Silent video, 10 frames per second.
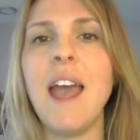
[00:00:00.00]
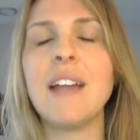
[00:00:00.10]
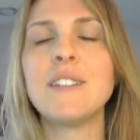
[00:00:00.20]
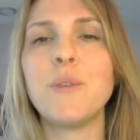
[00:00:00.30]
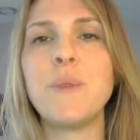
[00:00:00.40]

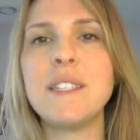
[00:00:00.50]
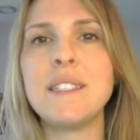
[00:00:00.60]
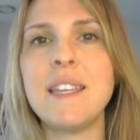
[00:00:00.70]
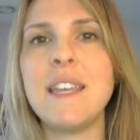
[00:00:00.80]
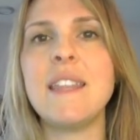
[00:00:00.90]
And so we
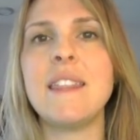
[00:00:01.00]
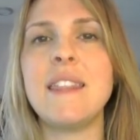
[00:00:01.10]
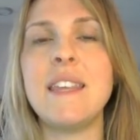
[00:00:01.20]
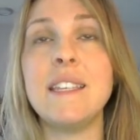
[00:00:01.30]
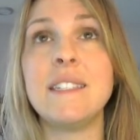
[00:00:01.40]
see
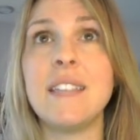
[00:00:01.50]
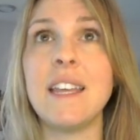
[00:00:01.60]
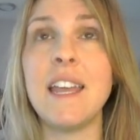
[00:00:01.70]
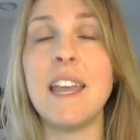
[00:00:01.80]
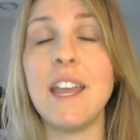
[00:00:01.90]
these
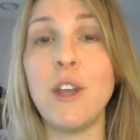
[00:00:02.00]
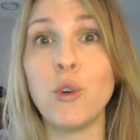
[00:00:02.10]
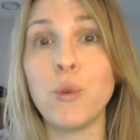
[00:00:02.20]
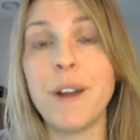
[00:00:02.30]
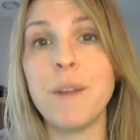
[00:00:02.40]

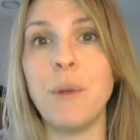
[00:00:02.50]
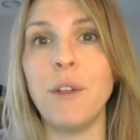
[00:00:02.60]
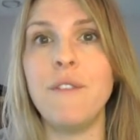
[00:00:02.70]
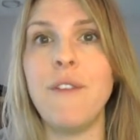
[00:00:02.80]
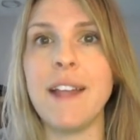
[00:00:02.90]
incredible
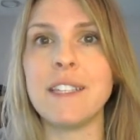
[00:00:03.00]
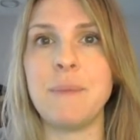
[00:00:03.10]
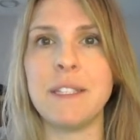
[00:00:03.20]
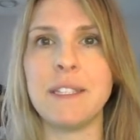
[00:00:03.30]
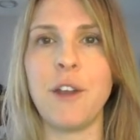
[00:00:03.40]

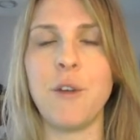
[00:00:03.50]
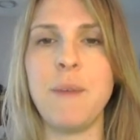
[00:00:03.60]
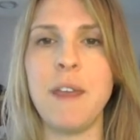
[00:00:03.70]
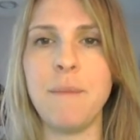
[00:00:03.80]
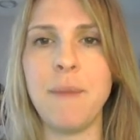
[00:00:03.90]
advancements that are
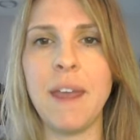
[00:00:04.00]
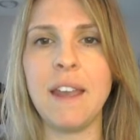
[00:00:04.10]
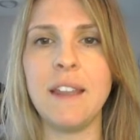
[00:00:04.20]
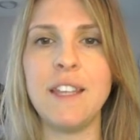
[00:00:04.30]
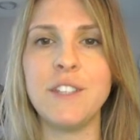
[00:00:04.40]
being made
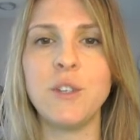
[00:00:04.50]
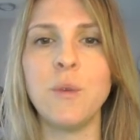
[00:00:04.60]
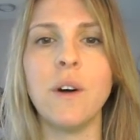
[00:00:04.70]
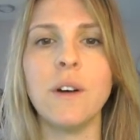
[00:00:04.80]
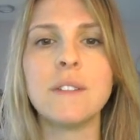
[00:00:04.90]
in these
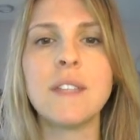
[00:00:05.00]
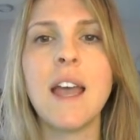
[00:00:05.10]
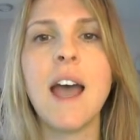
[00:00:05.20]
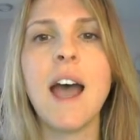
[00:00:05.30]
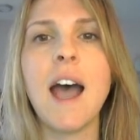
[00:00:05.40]
tools.
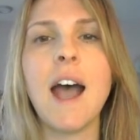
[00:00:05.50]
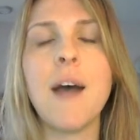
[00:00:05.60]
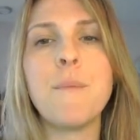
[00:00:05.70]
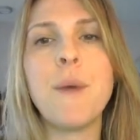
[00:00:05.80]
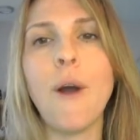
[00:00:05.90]

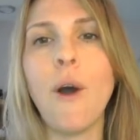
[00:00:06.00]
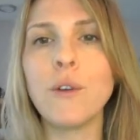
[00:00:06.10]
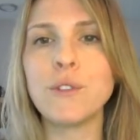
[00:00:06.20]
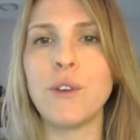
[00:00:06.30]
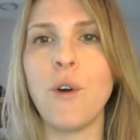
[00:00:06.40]
But
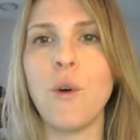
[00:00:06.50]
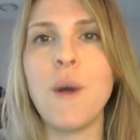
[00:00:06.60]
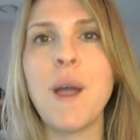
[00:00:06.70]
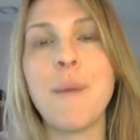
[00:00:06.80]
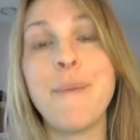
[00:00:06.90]

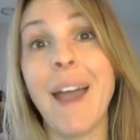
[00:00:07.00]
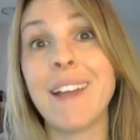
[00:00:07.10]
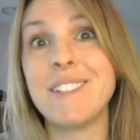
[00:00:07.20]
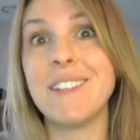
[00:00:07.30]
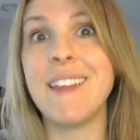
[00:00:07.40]
also
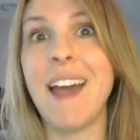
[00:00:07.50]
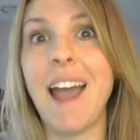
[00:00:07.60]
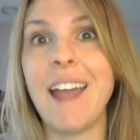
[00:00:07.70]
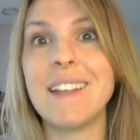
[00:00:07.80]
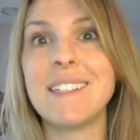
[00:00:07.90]
back to
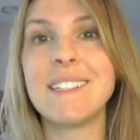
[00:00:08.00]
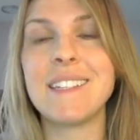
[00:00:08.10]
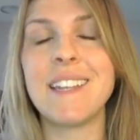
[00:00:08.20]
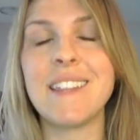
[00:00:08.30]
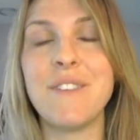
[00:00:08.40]
that,
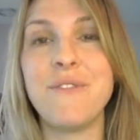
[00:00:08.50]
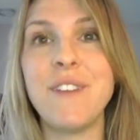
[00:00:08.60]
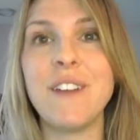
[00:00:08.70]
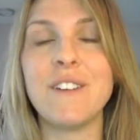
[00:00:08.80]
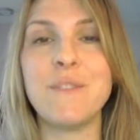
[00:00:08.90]
the
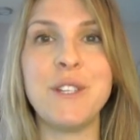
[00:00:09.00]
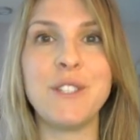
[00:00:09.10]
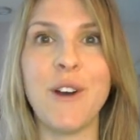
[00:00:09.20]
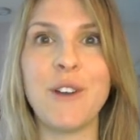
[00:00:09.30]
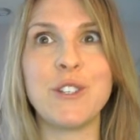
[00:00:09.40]
fear, and we
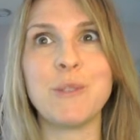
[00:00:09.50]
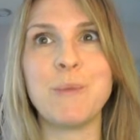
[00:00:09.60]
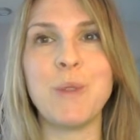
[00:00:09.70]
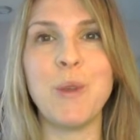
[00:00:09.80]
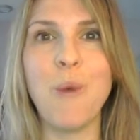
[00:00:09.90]
saw it just
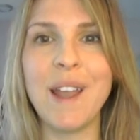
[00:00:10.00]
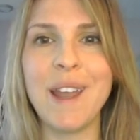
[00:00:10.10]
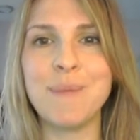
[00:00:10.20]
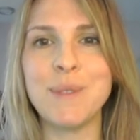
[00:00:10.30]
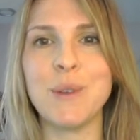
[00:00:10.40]
with the one
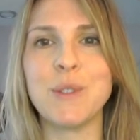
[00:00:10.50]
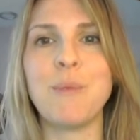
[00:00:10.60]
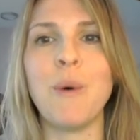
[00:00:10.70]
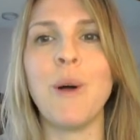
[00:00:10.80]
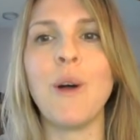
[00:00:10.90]
Ipsos
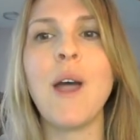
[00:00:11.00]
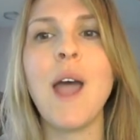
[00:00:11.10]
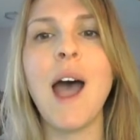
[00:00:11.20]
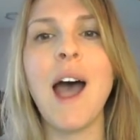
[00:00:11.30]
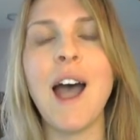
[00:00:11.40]
poll,
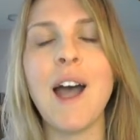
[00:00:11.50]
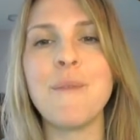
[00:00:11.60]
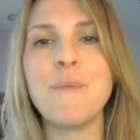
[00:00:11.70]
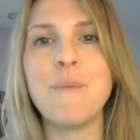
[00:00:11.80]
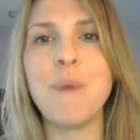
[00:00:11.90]

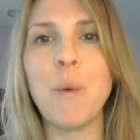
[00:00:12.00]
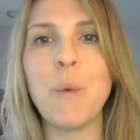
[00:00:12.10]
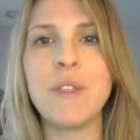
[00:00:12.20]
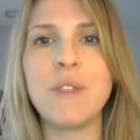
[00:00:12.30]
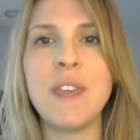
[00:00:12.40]
but
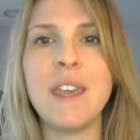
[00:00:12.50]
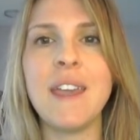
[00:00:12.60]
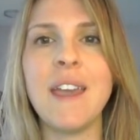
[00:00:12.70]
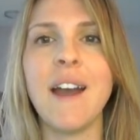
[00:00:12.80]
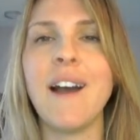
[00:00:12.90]
with
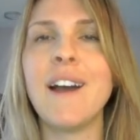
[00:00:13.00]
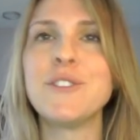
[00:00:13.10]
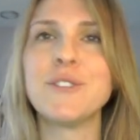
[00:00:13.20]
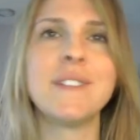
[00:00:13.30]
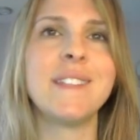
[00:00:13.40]
the
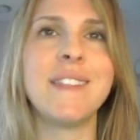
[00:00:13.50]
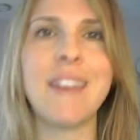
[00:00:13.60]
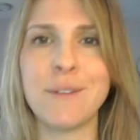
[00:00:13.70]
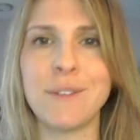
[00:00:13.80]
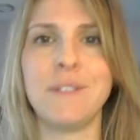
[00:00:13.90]
hundreds and
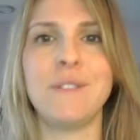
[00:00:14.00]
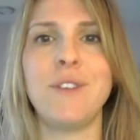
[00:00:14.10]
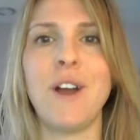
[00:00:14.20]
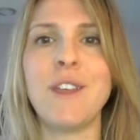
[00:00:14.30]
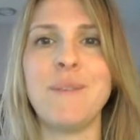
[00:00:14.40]
thousands of
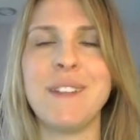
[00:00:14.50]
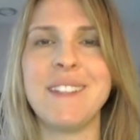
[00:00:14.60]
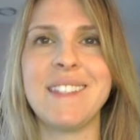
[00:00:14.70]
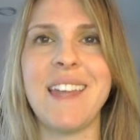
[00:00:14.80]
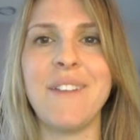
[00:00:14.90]

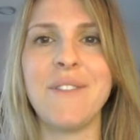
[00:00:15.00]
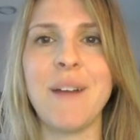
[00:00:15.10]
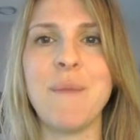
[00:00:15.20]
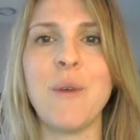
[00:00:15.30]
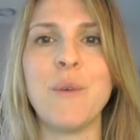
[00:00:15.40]
documents that have
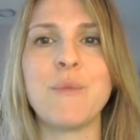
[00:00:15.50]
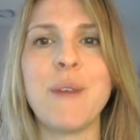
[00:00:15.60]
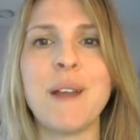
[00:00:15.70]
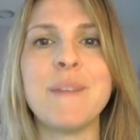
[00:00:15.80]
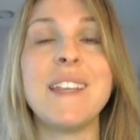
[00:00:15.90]
come out with
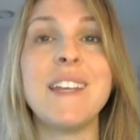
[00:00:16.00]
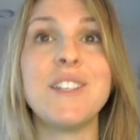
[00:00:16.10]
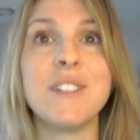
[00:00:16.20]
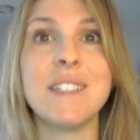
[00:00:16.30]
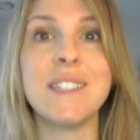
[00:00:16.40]

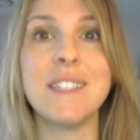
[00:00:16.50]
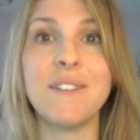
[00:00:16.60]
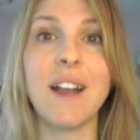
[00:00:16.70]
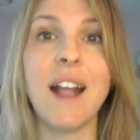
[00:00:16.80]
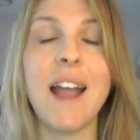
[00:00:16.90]
recommendations and
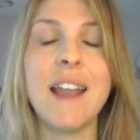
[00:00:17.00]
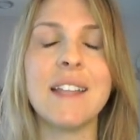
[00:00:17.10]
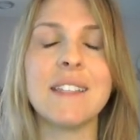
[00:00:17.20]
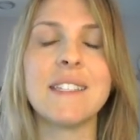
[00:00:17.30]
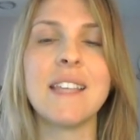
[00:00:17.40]
different
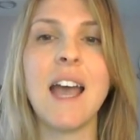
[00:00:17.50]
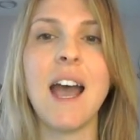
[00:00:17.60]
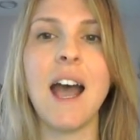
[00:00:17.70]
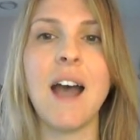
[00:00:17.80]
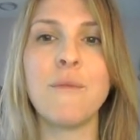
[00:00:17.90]
guidance
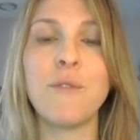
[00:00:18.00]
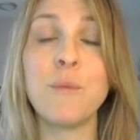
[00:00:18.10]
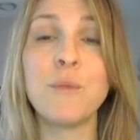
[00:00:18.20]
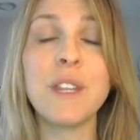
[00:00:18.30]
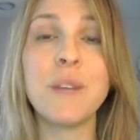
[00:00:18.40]

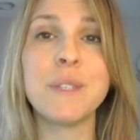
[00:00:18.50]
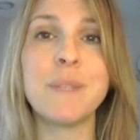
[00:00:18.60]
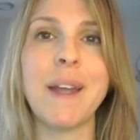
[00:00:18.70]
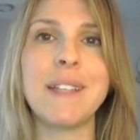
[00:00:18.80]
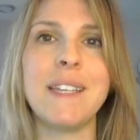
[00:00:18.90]
from really
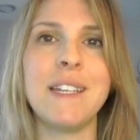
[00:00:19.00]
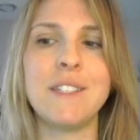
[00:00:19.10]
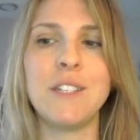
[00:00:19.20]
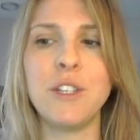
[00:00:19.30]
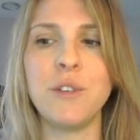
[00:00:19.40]
respected
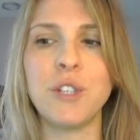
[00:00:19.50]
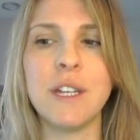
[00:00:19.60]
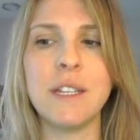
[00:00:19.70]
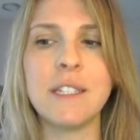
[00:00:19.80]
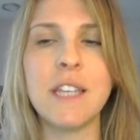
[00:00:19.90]

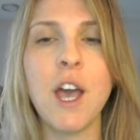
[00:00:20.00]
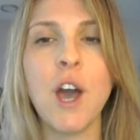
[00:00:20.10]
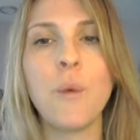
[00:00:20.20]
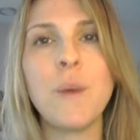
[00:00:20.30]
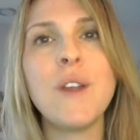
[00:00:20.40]
institutions,
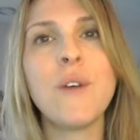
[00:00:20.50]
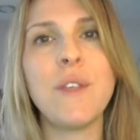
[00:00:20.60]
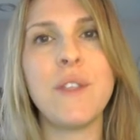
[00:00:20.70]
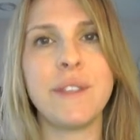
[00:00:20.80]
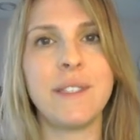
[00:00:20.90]
we know
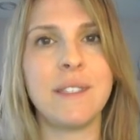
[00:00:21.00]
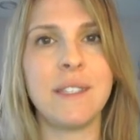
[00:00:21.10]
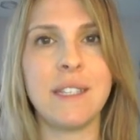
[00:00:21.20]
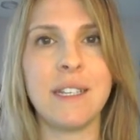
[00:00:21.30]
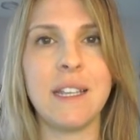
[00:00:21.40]
that this
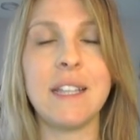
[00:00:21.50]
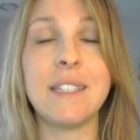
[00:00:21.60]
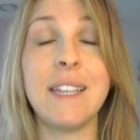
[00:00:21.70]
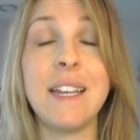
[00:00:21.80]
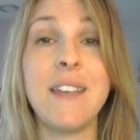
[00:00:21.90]
is a
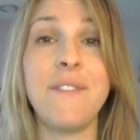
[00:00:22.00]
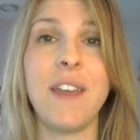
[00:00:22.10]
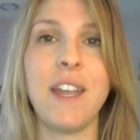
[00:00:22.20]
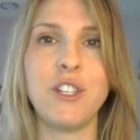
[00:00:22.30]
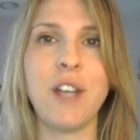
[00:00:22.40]

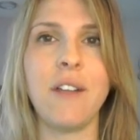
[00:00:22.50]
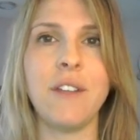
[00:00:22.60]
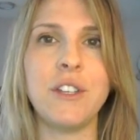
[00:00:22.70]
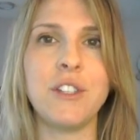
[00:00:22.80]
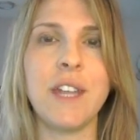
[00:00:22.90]
significant
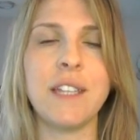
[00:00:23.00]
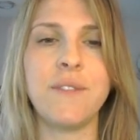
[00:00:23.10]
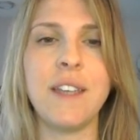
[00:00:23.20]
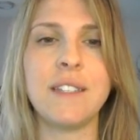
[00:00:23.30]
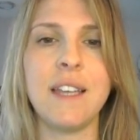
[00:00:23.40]
challenge that's
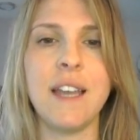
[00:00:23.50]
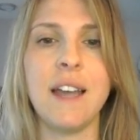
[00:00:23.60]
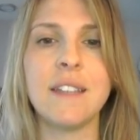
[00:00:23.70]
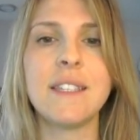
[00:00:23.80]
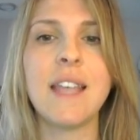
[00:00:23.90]
facing
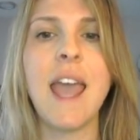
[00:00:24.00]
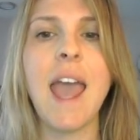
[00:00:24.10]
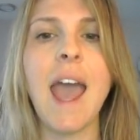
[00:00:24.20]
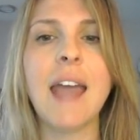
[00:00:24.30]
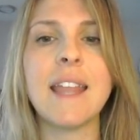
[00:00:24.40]
us,
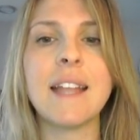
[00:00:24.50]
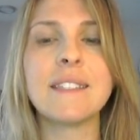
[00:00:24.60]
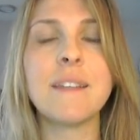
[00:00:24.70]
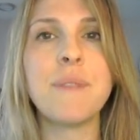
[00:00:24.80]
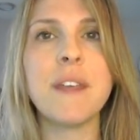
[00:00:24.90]
and that's
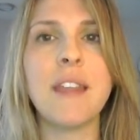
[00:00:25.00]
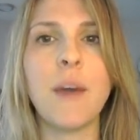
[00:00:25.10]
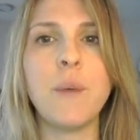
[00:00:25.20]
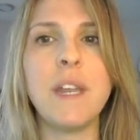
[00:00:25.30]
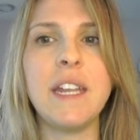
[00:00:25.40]
something
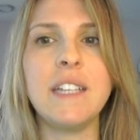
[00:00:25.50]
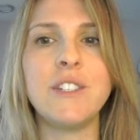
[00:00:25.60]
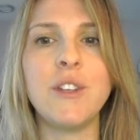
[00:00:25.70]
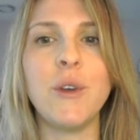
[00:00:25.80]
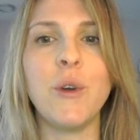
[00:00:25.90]
that we need
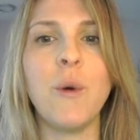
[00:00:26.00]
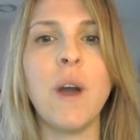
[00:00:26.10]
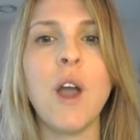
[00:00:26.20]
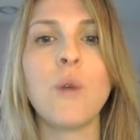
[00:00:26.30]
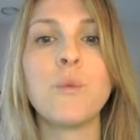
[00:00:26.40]
to
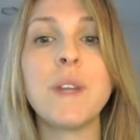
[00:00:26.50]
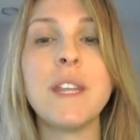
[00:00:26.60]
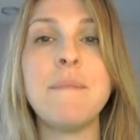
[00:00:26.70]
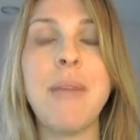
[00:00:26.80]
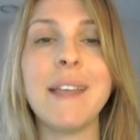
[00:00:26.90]

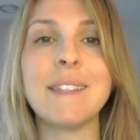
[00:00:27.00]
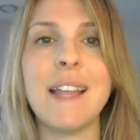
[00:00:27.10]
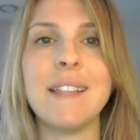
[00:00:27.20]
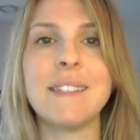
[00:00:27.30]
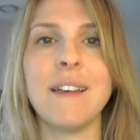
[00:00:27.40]
really make
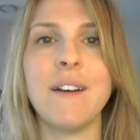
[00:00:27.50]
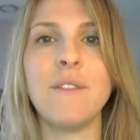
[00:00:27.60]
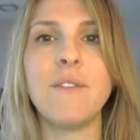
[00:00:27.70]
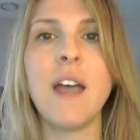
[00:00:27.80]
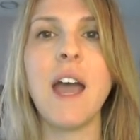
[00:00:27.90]
sense of.